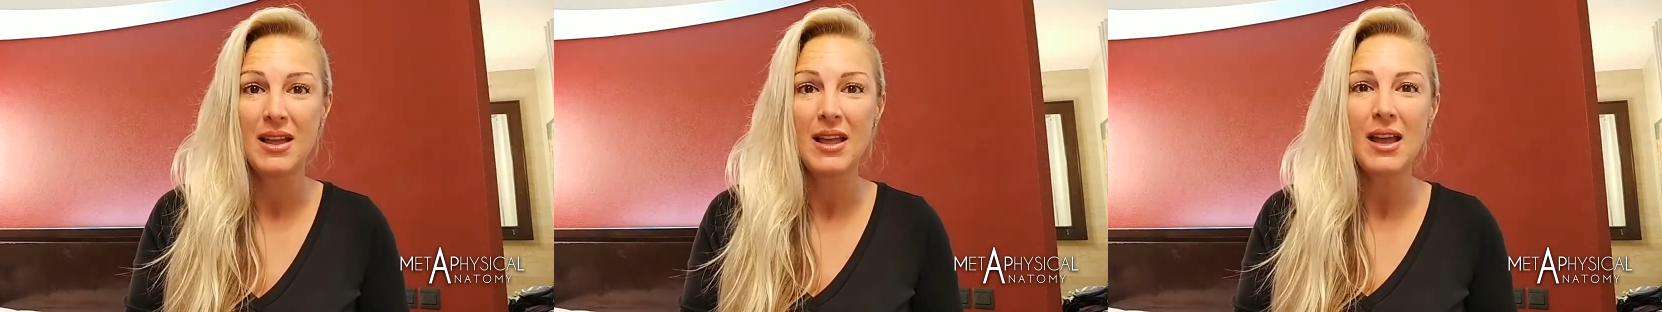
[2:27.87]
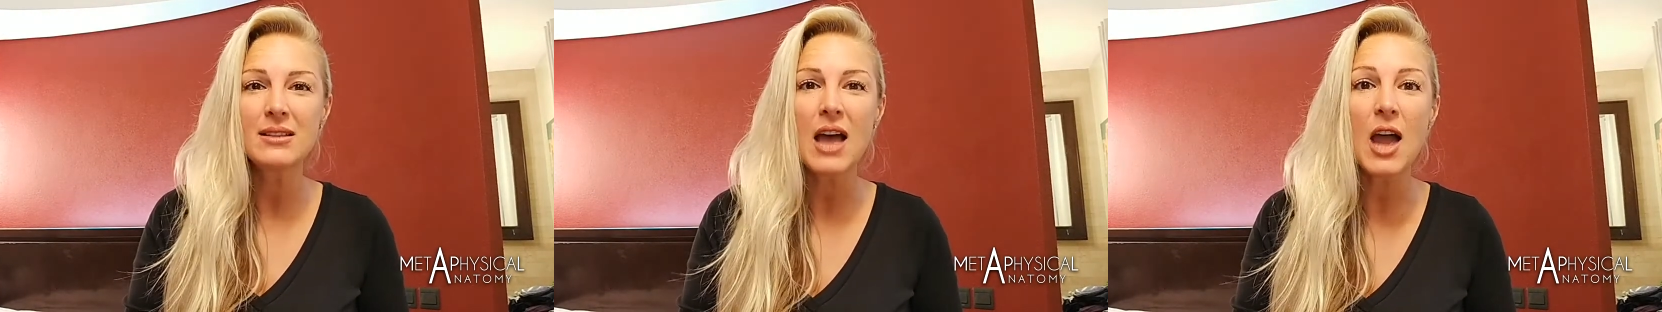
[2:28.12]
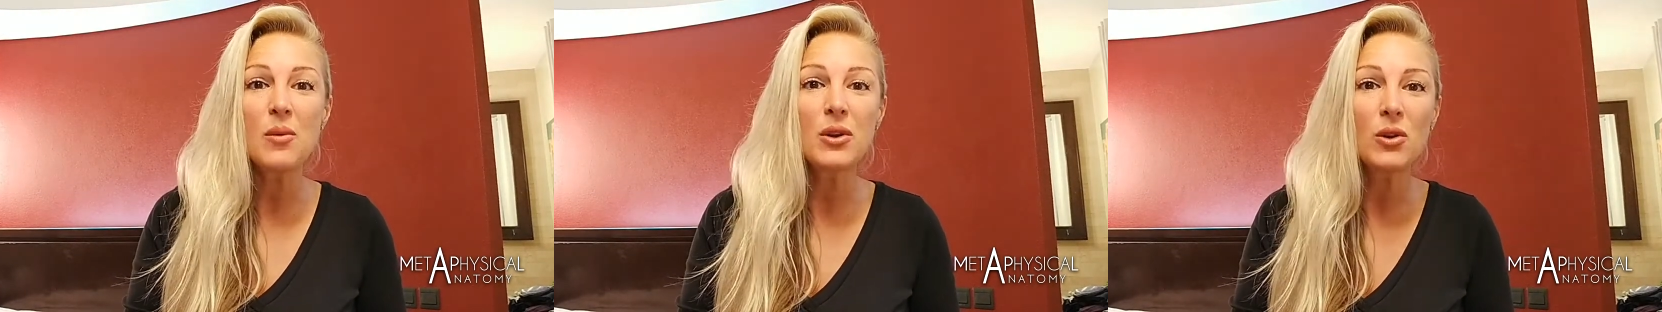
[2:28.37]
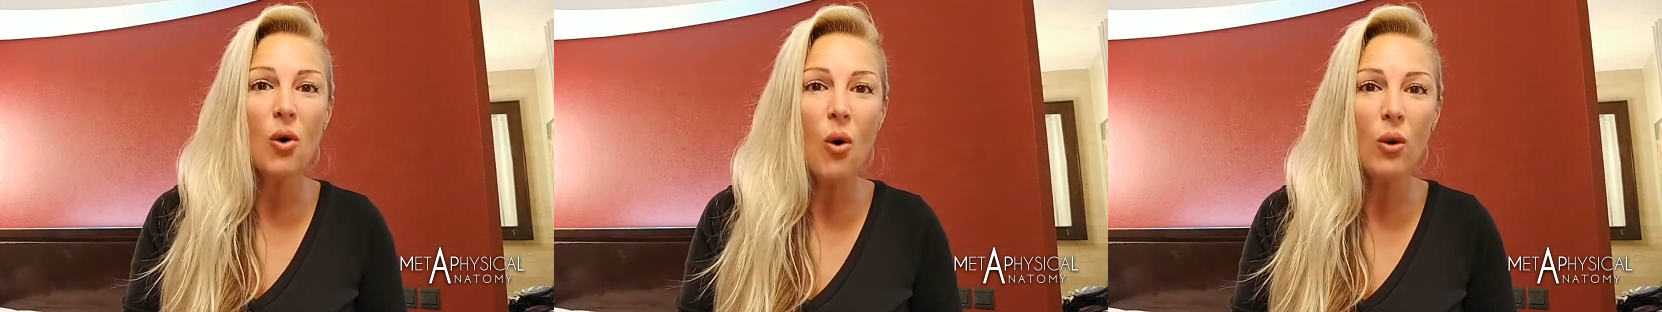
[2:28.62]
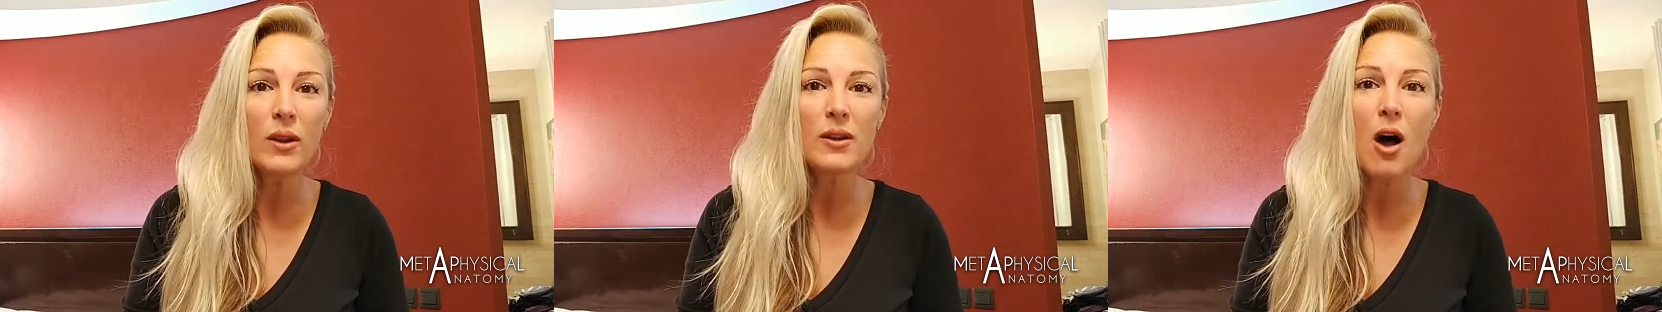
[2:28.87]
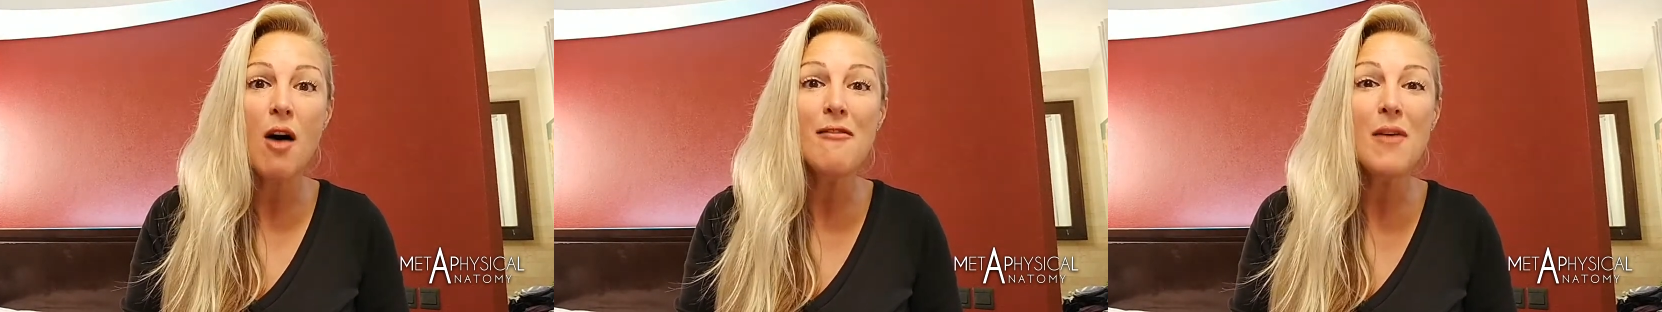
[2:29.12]
as I would call it,
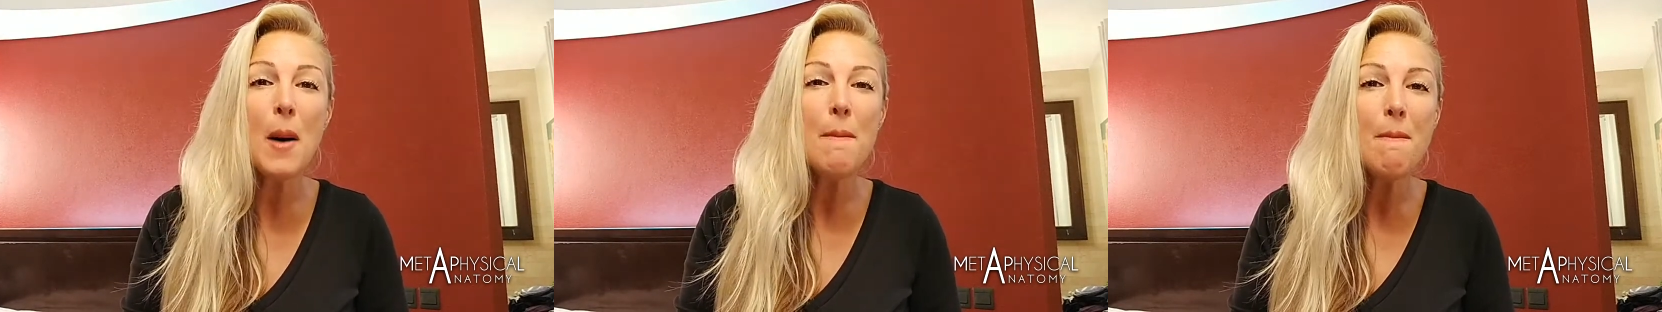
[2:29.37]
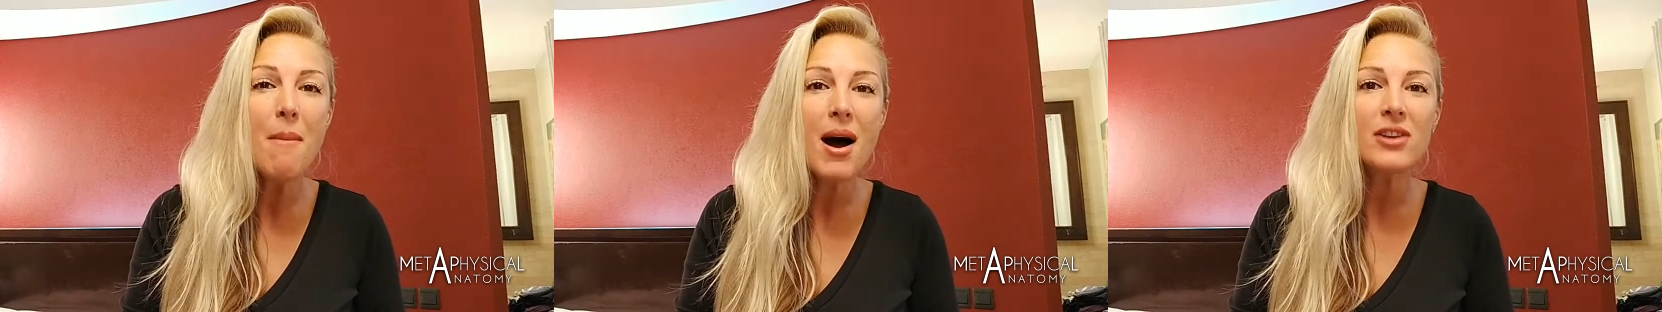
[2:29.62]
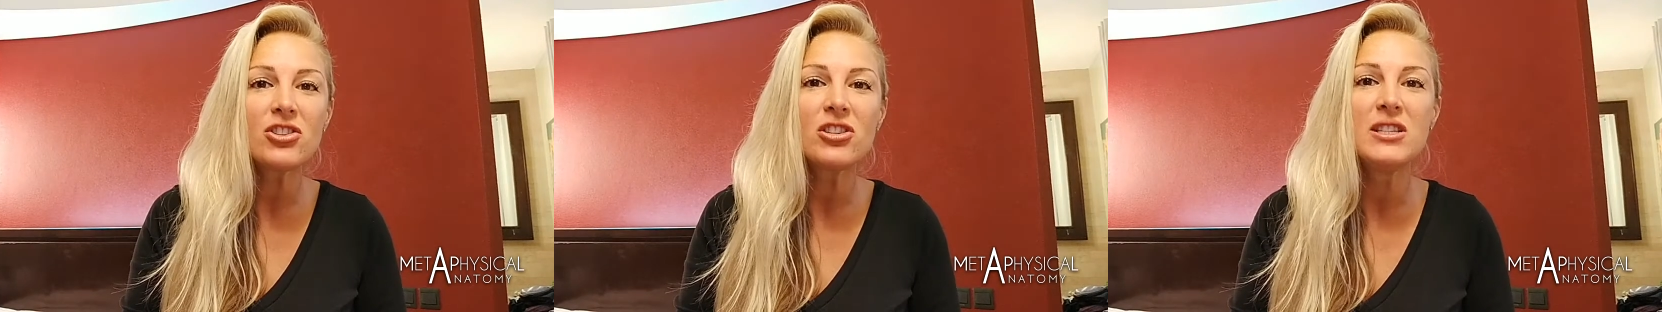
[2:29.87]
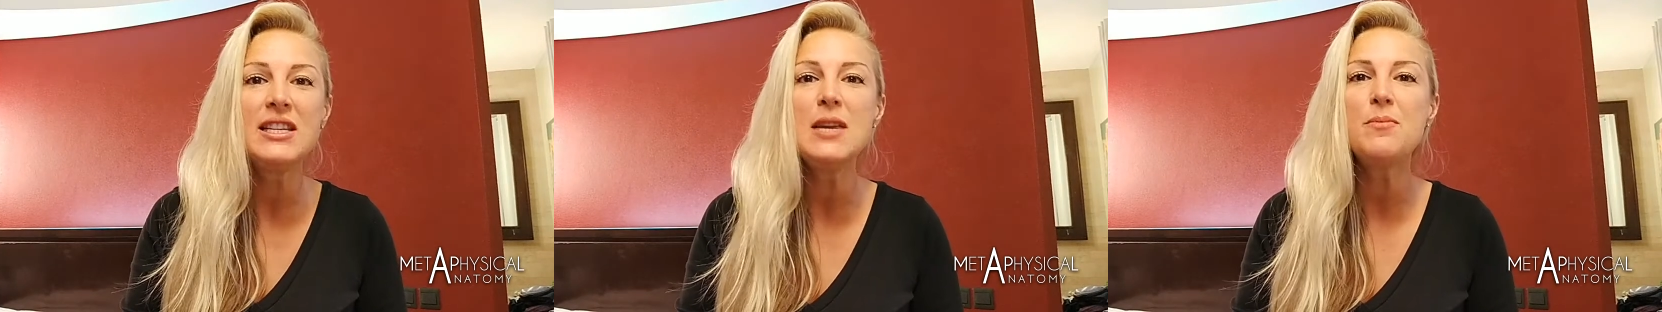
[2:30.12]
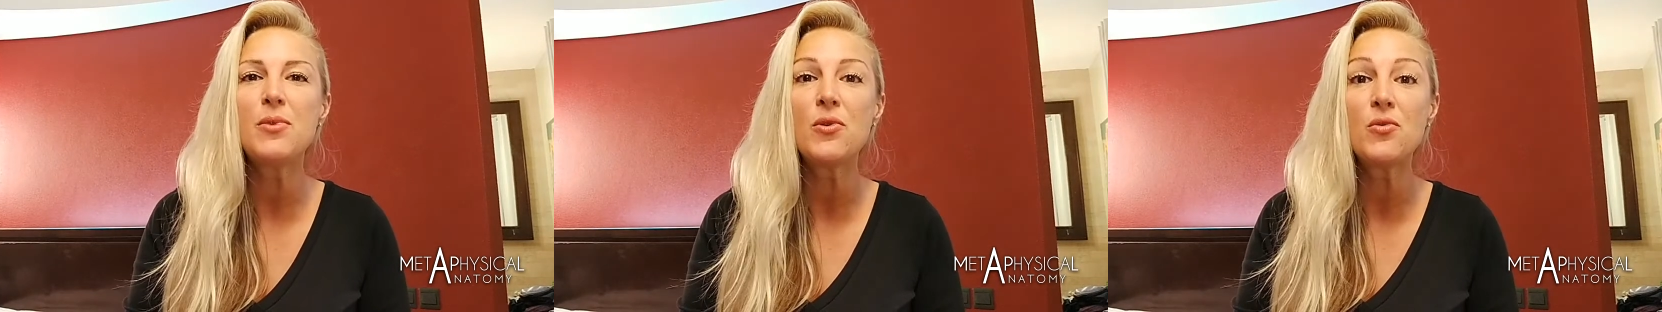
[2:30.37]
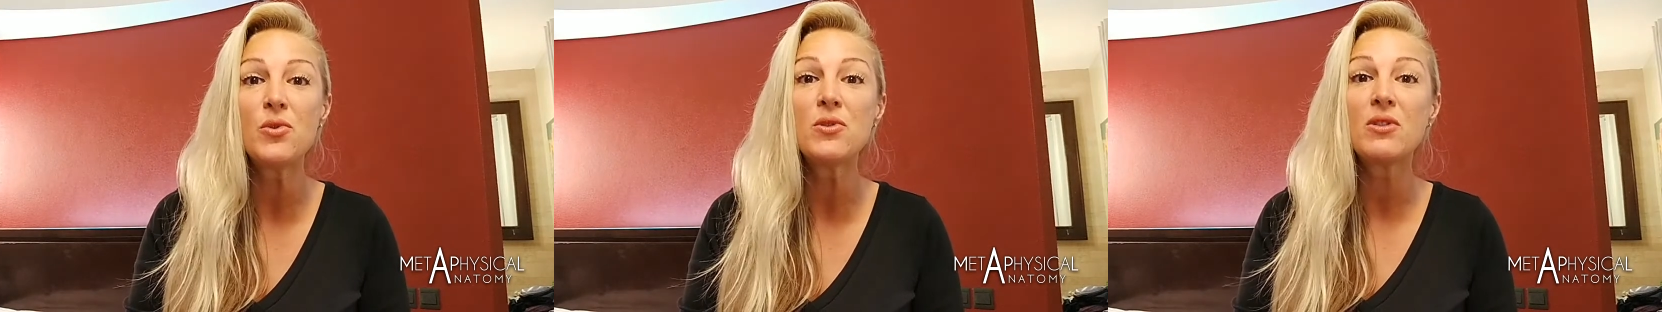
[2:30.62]
of a much deeper
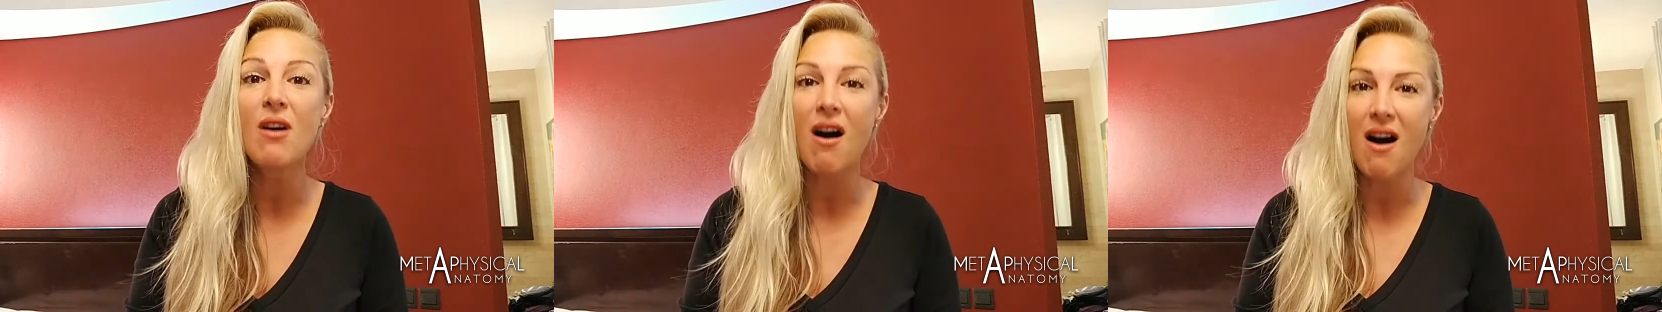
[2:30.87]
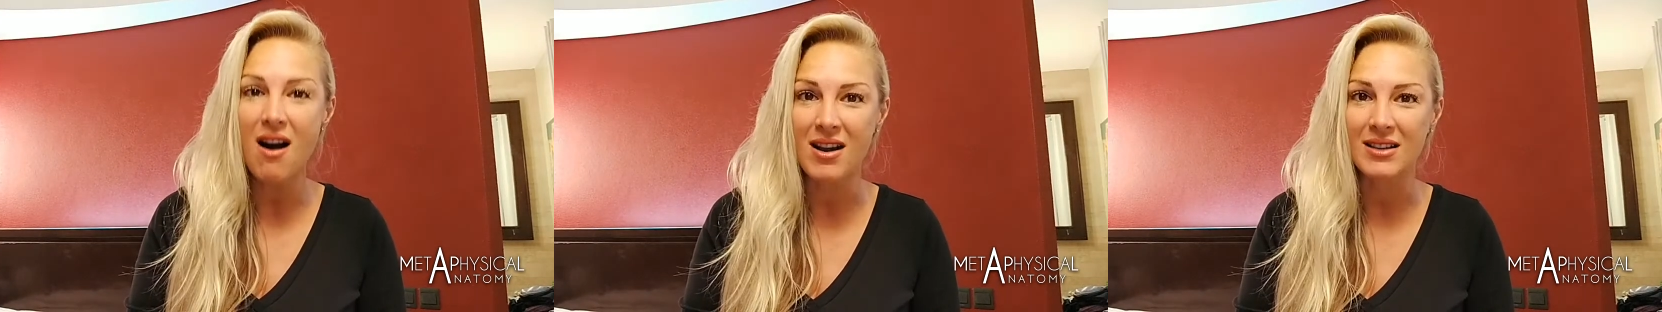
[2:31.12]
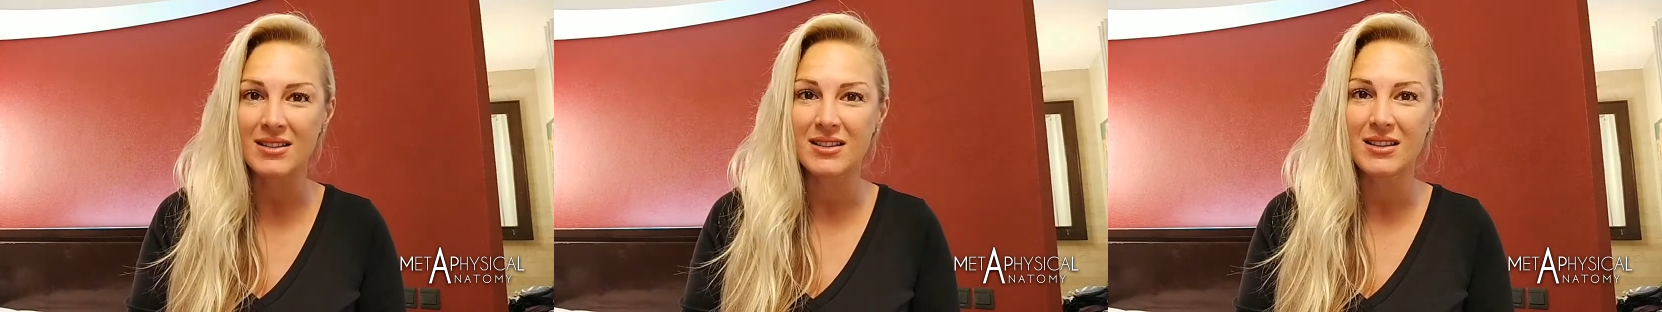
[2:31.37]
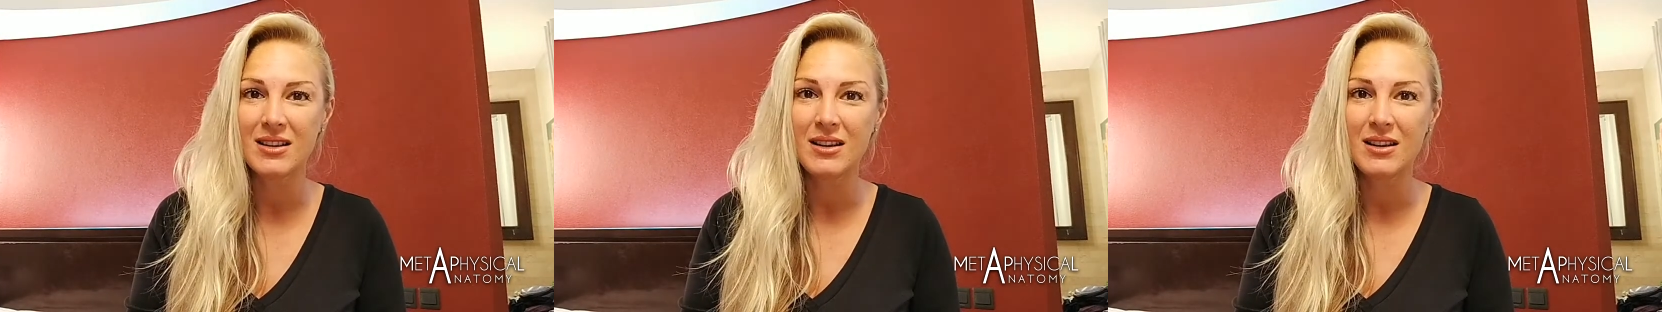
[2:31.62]
root cause.